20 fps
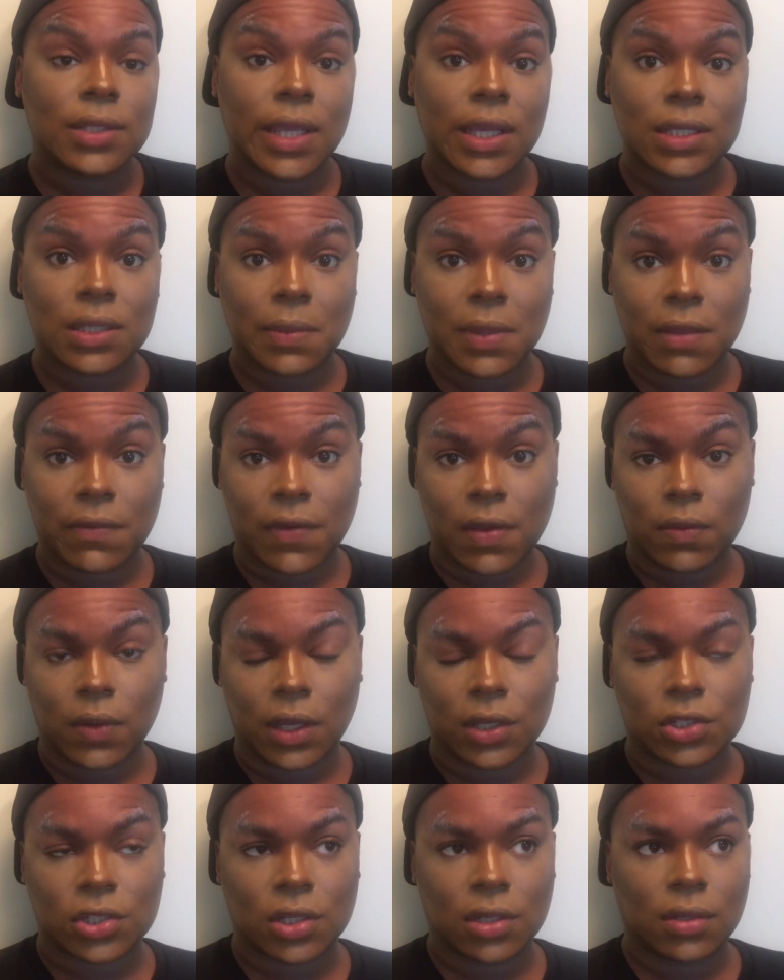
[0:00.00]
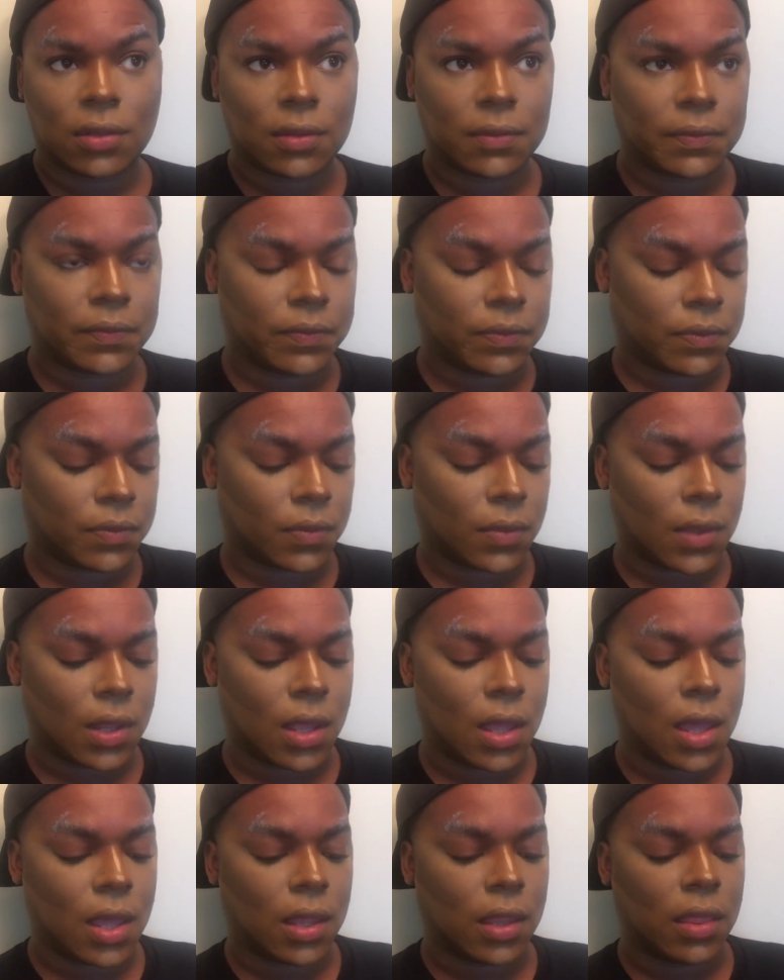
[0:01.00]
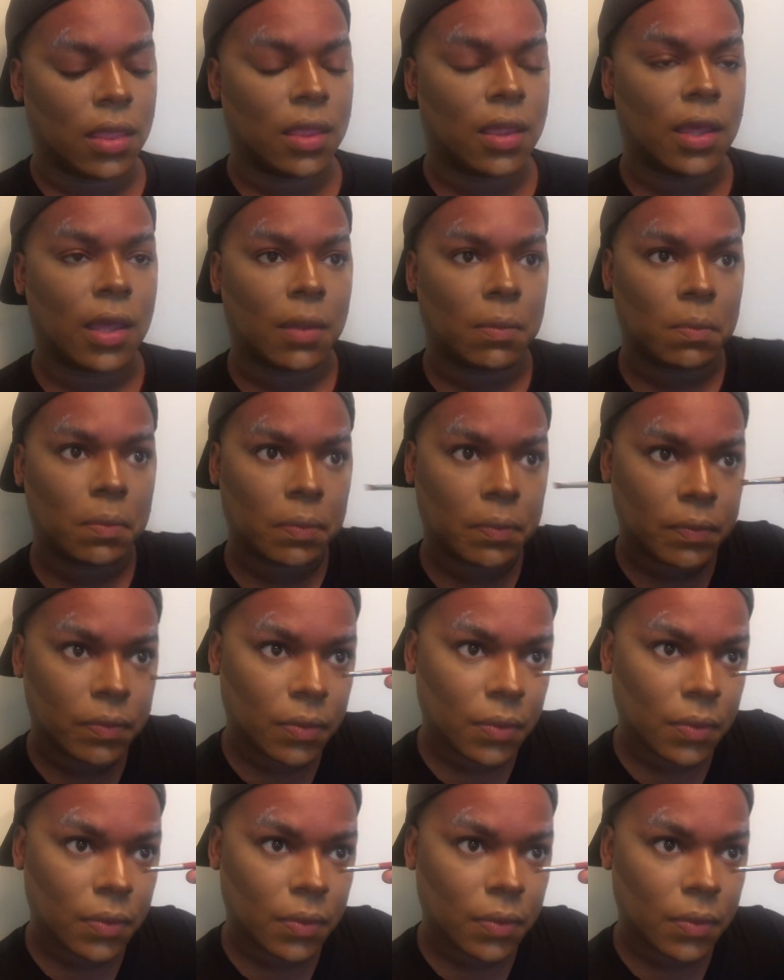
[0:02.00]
Take some of that foundation, and then